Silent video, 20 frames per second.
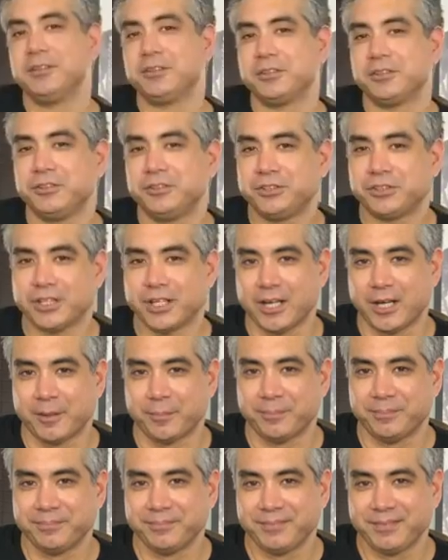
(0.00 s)
Good
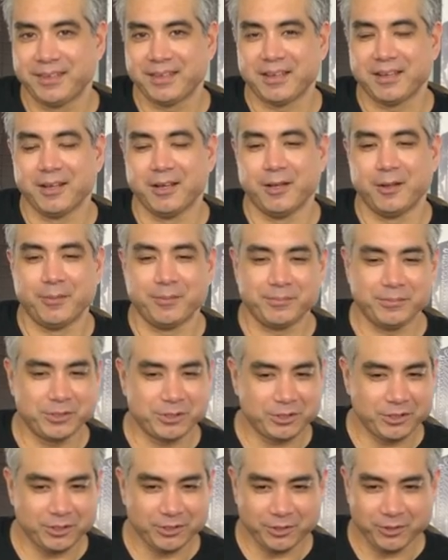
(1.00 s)
job.
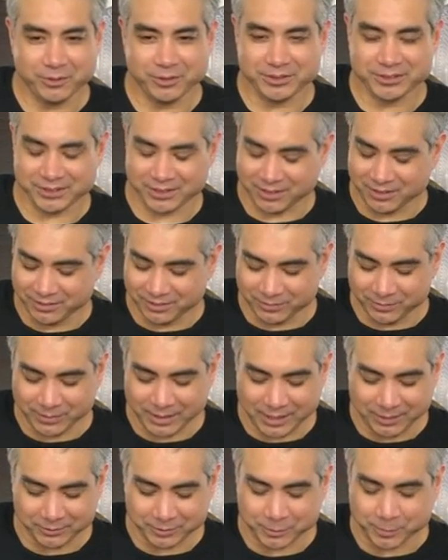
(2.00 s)
You're gonna notice when
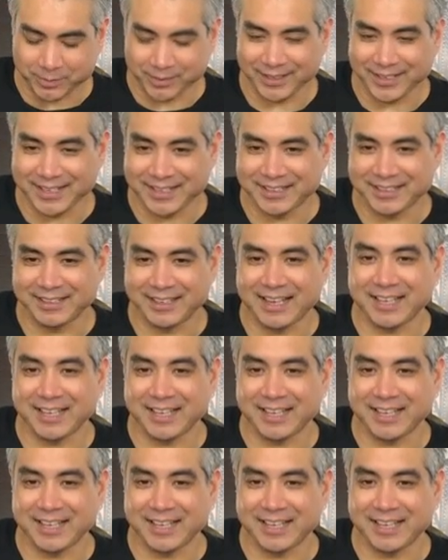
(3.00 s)
I was playing it,